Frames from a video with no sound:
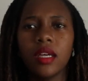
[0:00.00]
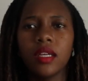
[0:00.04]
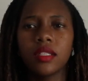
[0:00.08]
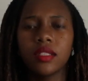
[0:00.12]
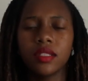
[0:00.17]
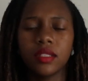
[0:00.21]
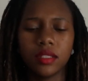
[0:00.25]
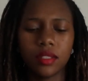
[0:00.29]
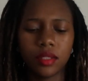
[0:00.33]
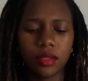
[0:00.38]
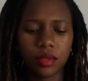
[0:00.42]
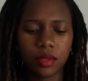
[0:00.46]

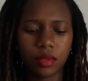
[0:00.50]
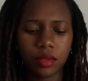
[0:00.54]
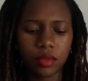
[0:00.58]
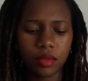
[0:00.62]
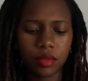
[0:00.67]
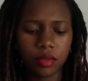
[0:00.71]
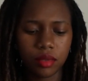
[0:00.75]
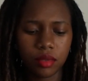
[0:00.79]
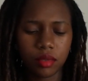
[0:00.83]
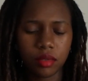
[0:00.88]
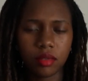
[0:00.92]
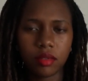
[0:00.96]

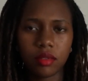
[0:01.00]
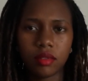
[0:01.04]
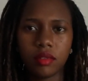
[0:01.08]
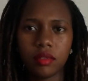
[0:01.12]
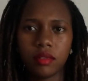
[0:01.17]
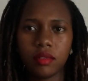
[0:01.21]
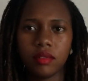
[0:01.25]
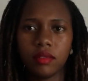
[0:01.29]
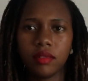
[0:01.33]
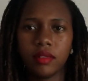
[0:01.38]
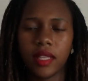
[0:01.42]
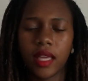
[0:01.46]
So
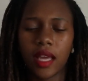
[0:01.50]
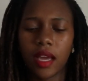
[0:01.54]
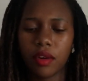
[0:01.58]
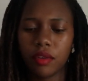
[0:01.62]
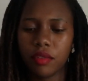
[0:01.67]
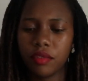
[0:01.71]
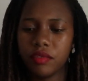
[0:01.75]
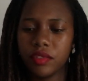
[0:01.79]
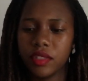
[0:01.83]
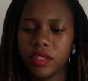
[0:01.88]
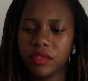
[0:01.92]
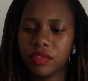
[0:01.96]
they are
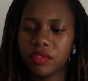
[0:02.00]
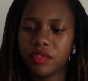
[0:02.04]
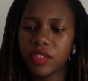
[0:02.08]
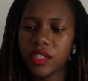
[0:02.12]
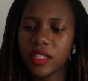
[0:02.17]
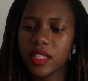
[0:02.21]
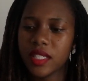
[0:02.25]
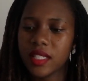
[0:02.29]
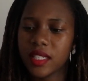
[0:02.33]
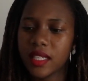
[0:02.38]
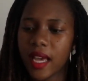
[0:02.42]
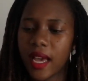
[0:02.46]
of
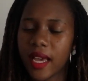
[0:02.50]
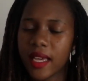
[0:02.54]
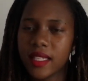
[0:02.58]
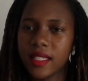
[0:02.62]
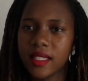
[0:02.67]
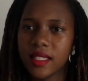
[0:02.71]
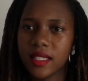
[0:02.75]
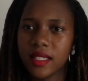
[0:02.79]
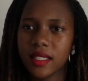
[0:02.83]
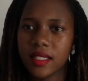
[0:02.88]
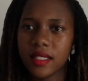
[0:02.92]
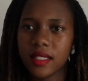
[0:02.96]
different
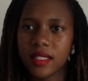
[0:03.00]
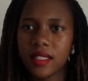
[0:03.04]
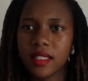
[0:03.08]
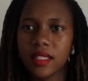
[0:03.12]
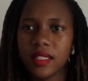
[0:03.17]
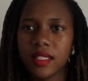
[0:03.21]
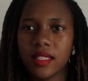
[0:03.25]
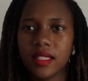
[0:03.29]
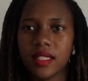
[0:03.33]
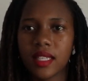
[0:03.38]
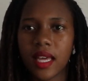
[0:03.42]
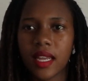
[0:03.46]
sizes.
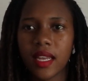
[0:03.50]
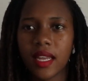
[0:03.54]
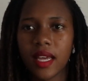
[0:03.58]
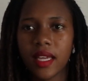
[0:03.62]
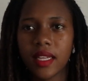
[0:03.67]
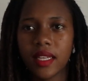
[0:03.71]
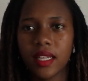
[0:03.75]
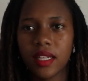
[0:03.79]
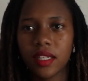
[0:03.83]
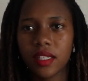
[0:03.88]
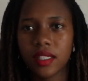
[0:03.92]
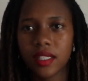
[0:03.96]
This is an
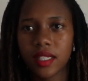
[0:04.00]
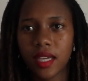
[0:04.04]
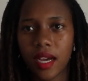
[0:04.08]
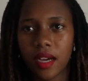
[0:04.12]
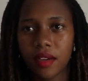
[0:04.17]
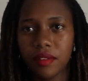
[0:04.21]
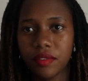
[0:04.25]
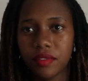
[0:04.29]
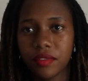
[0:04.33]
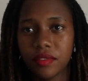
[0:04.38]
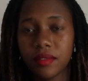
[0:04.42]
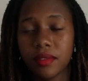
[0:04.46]
adult
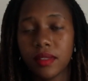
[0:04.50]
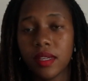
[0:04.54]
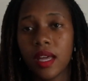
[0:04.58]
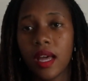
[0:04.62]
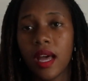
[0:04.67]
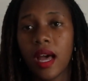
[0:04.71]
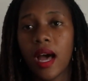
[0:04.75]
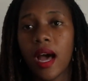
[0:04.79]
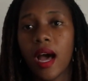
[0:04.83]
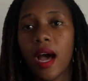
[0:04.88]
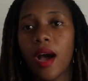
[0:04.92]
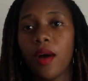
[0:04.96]
cuff.
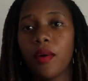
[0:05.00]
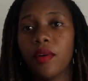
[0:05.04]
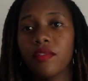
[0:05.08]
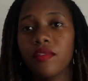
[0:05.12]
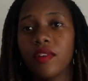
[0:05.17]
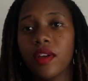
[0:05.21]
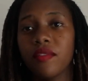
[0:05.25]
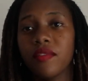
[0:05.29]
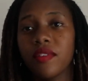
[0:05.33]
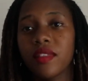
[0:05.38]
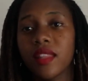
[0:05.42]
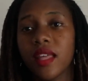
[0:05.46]

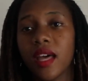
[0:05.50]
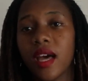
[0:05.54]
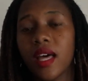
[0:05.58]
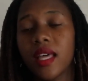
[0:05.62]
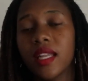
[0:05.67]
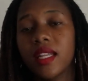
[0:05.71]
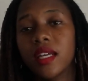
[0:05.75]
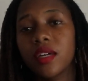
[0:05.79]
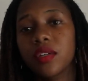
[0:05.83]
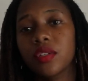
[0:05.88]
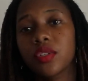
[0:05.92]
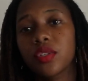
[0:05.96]
However, even the
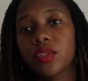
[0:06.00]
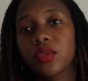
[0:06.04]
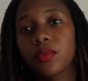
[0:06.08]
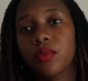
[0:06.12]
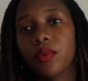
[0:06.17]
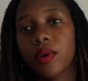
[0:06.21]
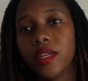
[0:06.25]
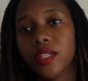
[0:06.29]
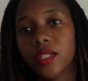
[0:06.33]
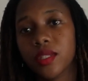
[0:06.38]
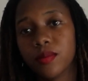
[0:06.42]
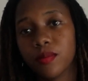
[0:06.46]
adults
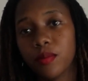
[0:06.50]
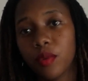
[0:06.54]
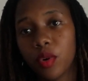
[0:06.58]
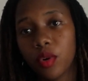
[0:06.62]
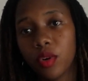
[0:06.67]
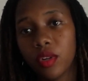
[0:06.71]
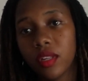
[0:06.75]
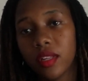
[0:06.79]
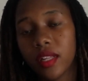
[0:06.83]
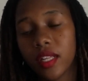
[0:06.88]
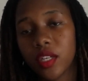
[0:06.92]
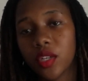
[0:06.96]
who are
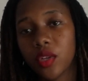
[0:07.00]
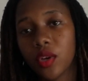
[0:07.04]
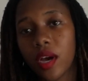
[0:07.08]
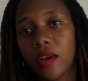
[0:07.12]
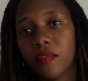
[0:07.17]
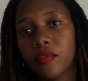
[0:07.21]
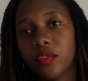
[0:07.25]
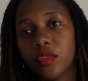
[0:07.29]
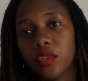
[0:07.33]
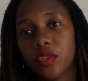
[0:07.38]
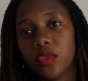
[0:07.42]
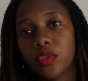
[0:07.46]
small, that you
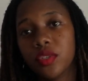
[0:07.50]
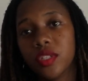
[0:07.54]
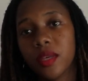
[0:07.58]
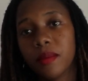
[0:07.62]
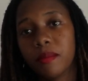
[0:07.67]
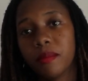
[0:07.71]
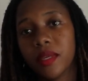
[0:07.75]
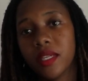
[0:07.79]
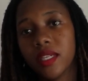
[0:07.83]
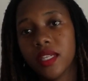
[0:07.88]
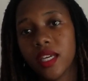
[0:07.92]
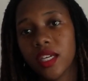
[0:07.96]
have to use a
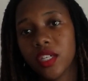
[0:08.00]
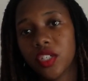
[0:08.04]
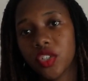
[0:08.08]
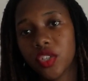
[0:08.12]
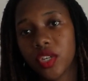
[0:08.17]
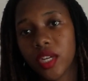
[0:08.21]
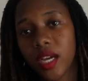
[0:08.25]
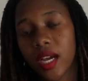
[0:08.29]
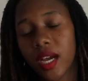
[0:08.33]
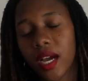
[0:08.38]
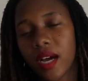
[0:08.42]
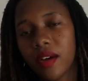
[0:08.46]

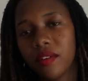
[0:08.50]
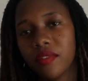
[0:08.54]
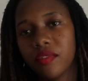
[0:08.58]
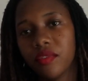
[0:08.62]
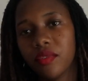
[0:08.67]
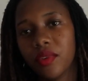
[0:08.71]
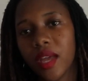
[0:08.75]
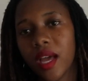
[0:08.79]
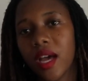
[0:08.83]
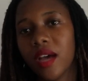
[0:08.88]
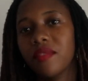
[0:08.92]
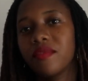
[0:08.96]
pediatric
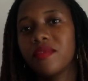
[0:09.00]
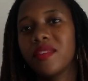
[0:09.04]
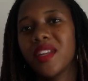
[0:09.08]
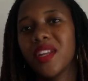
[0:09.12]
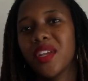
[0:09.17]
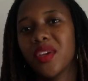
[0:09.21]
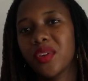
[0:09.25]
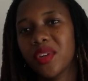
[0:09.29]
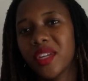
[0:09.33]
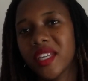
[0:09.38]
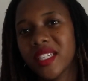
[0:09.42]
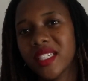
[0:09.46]
cuff. We have
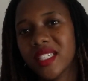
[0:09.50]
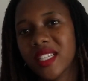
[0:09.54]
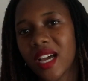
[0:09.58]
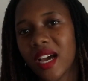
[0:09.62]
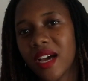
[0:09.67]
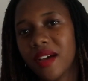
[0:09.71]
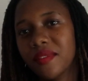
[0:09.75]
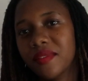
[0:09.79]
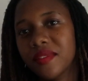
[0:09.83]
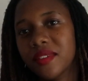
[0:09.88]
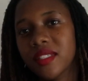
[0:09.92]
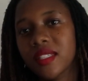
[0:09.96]
neonate
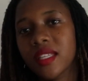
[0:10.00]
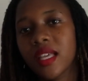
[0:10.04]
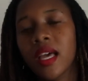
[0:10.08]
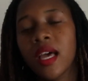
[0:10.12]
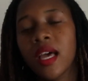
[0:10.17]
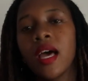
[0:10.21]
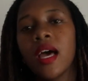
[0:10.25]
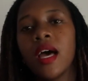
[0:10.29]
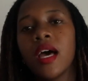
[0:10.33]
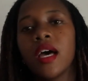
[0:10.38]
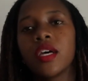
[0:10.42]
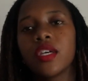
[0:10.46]
cuffs.
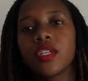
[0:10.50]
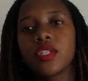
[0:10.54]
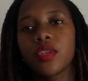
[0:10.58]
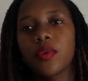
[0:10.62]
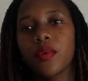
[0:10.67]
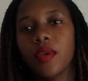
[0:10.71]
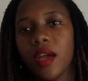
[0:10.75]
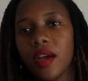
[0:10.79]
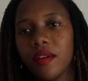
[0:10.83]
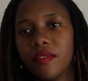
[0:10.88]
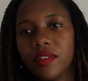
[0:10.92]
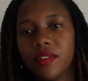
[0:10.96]

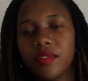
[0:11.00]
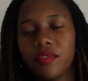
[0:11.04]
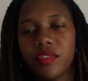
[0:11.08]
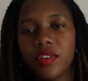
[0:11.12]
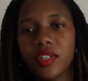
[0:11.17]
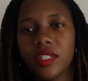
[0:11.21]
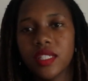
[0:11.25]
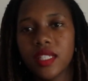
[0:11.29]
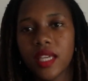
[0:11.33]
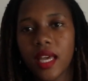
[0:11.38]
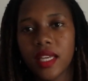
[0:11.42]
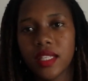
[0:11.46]
So we have
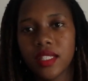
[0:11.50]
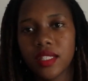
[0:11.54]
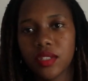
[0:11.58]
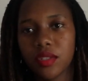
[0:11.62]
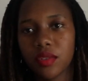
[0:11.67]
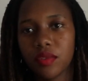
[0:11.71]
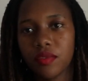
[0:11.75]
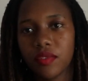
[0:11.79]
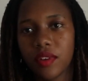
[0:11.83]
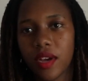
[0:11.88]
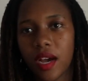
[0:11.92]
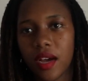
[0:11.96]
different
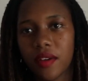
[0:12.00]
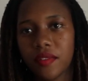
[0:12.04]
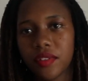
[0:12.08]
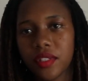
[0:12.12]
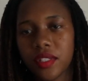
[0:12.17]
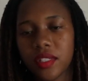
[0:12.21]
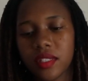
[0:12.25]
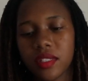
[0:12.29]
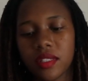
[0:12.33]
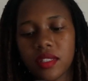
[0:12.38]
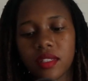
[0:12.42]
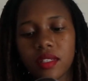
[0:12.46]
sizes of
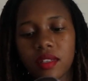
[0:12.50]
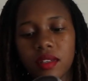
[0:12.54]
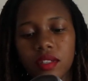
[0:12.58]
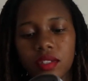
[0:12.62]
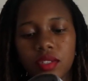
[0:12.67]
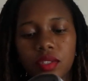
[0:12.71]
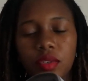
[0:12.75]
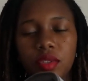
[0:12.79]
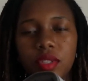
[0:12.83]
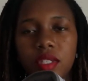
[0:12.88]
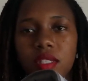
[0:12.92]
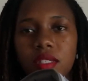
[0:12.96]
cuffs.
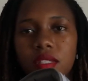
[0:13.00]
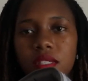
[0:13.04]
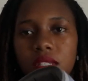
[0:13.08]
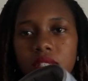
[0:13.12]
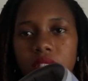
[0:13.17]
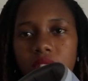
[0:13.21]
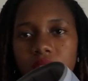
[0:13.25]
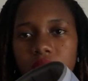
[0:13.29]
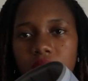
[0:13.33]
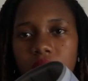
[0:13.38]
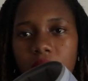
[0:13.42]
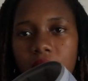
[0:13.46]
So this
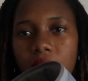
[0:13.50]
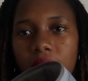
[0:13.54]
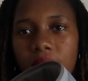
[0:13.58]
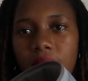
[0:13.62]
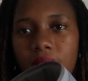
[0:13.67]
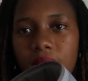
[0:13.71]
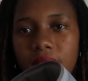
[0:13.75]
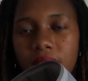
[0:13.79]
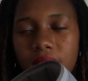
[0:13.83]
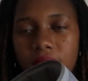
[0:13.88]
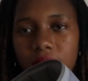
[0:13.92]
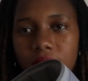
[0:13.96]
is an
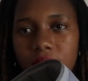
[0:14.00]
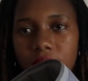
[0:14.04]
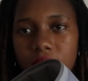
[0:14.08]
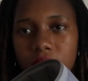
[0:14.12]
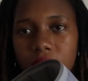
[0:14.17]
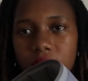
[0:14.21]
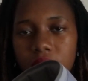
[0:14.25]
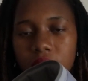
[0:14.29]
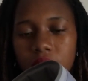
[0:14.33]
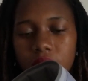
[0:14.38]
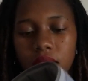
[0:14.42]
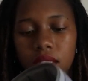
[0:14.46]

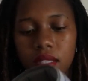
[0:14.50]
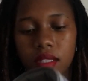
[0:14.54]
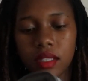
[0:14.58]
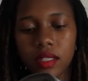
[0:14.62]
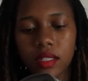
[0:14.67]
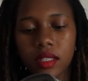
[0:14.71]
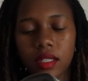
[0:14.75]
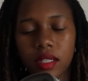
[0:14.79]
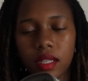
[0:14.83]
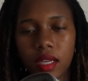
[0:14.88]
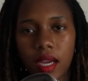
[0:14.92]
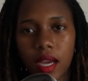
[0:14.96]
adult
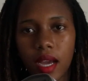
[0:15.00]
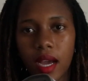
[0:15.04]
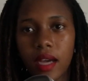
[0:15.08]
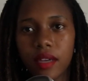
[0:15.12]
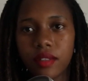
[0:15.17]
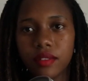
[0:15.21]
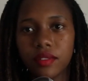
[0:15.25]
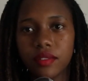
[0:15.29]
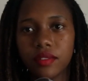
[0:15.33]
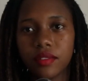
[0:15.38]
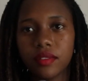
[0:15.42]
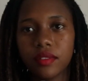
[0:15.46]

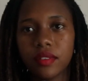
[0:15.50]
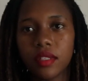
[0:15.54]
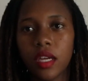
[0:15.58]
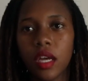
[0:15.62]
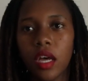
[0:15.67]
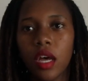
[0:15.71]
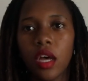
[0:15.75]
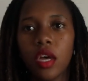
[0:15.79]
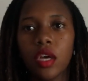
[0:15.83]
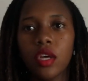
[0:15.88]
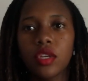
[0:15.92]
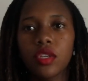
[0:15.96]

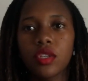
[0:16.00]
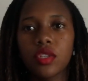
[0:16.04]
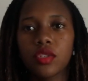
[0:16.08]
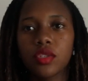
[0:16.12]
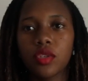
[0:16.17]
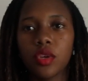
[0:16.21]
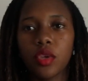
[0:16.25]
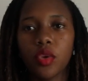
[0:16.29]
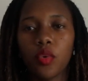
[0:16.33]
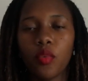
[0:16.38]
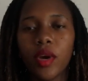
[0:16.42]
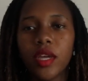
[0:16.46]
cuff.
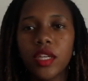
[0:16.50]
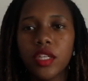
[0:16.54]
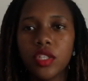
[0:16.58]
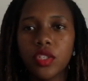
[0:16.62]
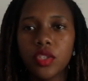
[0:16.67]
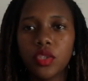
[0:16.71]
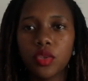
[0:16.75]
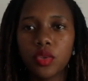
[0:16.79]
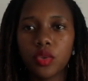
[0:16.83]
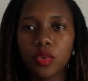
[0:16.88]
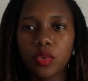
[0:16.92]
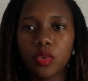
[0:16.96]
So you
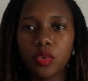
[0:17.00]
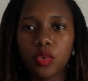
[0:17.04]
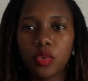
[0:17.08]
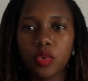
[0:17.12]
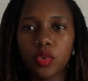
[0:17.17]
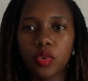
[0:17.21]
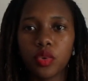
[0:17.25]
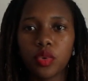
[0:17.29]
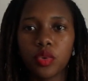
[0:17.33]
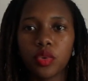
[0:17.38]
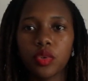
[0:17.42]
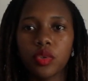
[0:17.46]
want to
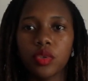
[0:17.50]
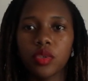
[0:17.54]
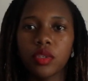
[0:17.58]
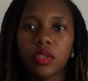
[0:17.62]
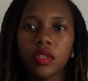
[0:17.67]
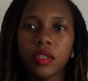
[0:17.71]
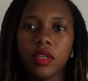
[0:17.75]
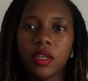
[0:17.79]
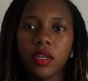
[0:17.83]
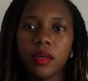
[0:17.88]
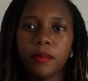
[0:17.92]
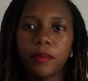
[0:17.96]

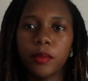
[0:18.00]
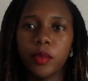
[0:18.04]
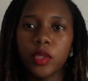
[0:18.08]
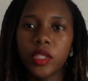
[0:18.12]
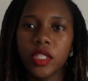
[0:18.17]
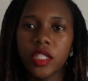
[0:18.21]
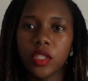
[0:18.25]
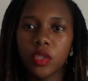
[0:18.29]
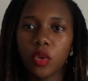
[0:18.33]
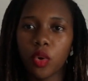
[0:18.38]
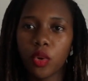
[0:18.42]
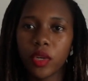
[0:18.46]
put
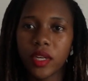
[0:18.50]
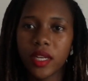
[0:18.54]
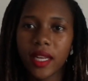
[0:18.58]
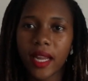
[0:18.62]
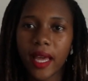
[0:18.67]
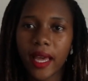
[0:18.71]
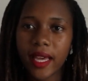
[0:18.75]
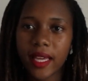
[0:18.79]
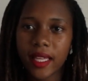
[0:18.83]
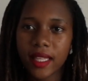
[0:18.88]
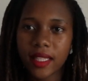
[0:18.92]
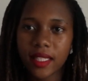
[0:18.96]
it on
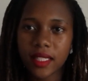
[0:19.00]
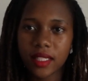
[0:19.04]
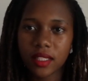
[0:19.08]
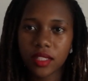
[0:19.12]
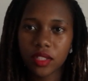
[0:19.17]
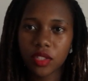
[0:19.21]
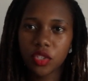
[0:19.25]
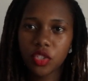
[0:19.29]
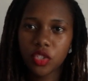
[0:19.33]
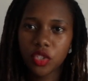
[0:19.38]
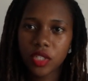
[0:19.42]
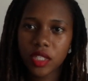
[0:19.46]
like
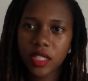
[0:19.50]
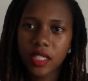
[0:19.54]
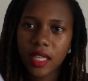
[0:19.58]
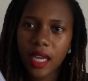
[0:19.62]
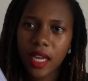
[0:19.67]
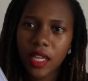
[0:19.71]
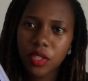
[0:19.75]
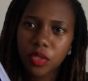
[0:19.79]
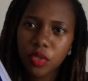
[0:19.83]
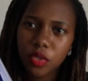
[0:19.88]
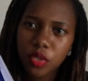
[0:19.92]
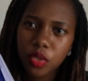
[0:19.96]
this. Usually it
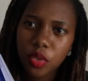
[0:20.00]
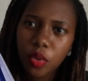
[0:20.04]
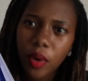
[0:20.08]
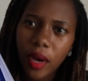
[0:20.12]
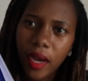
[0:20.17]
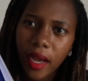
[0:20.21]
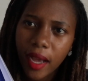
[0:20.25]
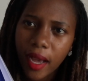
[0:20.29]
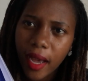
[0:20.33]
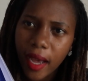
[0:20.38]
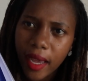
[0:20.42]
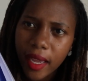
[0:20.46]
has also
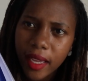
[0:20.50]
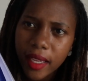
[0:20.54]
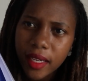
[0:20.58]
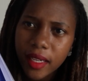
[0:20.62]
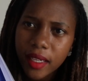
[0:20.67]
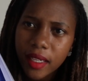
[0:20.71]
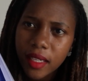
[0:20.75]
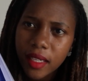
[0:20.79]
a guide.